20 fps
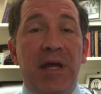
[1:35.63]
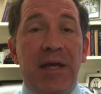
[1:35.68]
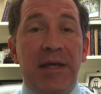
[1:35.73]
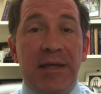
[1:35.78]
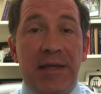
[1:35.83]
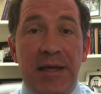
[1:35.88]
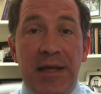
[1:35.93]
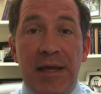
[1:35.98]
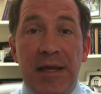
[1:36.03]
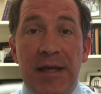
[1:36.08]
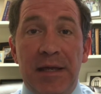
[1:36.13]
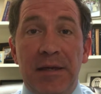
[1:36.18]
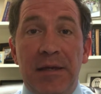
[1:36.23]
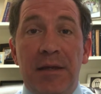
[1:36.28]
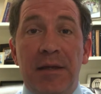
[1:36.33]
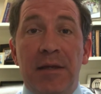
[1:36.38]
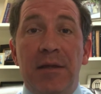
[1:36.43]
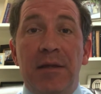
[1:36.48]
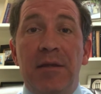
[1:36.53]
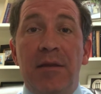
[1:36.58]
Again,
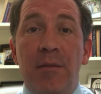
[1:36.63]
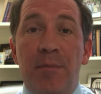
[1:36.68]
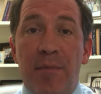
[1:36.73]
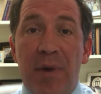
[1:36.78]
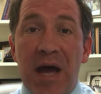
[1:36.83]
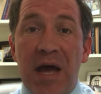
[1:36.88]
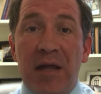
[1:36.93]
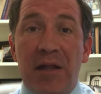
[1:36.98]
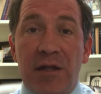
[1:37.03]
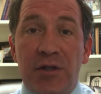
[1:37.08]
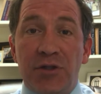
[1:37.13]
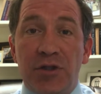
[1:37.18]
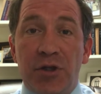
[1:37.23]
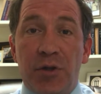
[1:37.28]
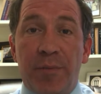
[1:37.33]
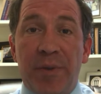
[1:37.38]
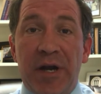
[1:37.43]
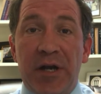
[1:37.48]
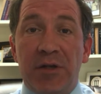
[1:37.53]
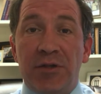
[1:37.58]
the
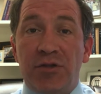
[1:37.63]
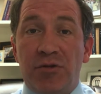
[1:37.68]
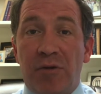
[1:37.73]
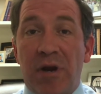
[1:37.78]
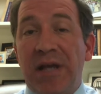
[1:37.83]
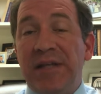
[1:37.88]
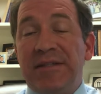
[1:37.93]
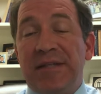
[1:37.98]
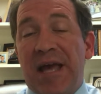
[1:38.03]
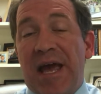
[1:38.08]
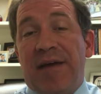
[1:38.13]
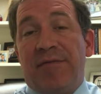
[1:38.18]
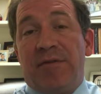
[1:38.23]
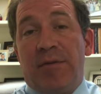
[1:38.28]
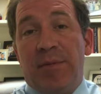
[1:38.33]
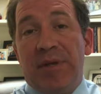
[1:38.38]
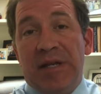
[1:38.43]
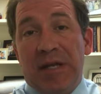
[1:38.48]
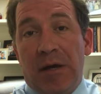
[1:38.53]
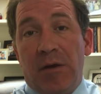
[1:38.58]
biological parents' rights have
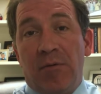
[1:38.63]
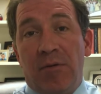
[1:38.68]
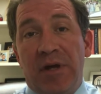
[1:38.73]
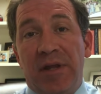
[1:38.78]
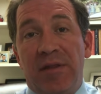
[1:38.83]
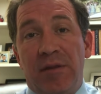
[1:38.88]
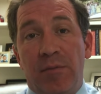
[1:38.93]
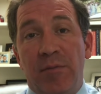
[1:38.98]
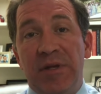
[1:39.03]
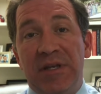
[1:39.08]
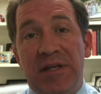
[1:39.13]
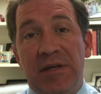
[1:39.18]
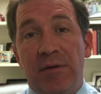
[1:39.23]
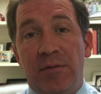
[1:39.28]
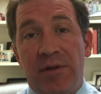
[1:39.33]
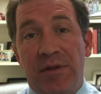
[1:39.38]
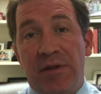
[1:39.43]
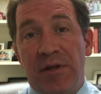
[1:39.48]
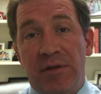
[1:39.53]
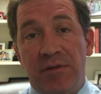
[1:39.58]
to be dealt with, and we deal
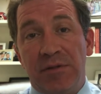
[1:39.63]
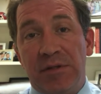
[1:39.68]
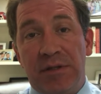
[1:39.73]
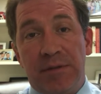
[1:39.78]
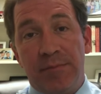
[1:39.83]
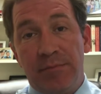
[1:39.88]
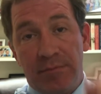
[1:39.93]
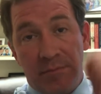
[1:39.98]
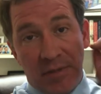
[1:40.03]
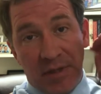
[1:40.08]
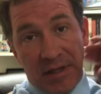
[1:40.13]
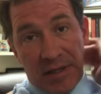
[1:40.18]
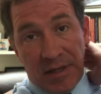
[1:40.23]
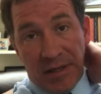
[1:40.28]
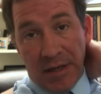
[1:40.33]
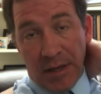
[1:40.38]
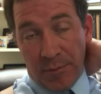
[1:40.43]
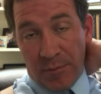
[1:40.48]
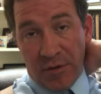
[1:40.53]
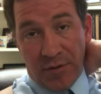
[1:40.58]
with those in
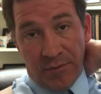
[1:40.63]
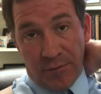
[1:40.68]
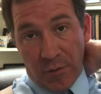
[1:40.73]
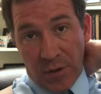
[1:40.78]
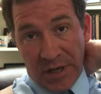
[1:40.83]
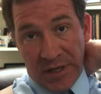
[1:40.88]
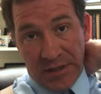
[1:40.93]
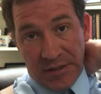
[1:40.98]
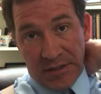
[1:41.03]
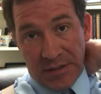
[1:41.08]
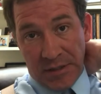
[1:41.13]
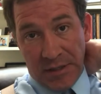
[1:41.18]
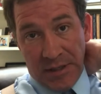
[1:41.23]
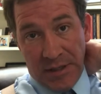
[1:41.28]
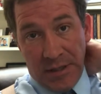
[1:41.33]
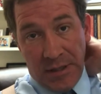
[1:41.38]
any number of ways